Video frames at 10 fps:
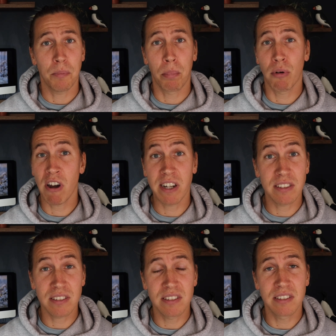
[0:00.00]

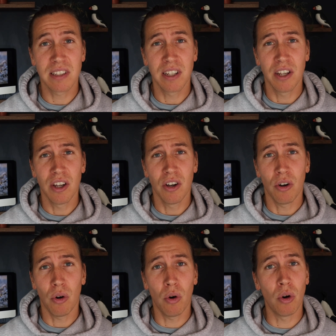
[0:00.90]
prints,
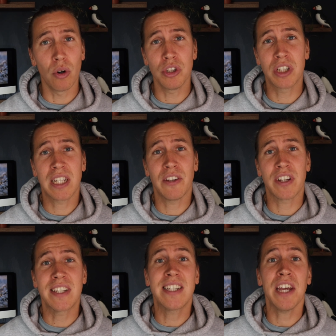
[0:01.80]
or you could
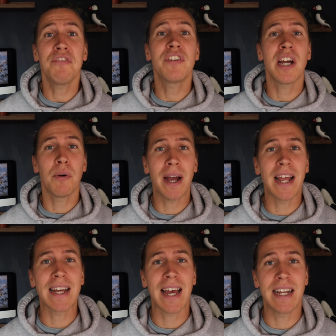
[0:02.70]
even gift it
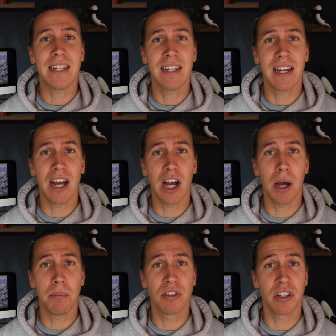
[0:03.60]
away again
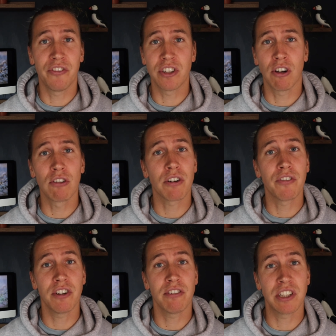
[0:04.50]
um, to the
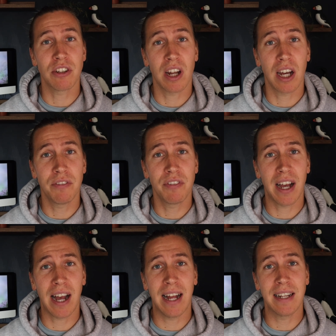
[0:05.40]
photographer in your life
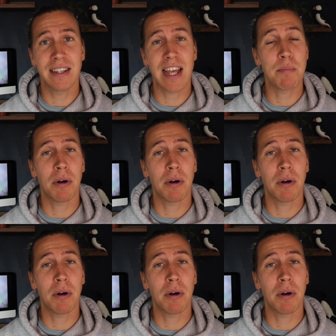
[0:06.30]
and they